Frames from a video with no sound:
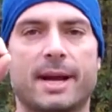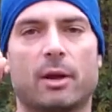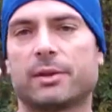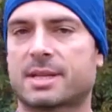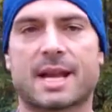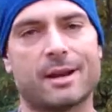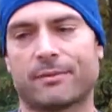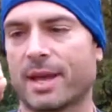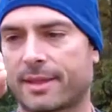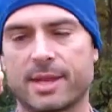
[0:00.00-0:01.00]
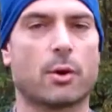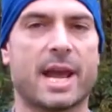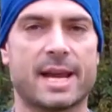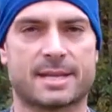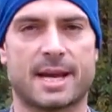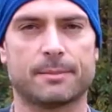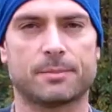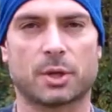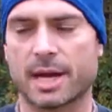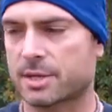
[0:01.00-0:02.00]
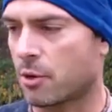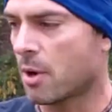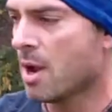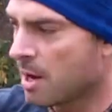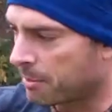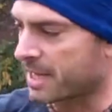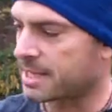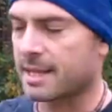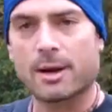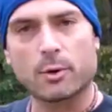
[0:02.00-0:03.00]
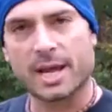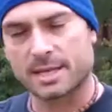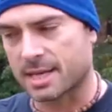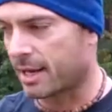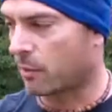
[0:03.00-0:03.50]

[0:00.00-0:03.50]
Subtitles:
held as kind of like the okay sign, okay? So placing that okay sign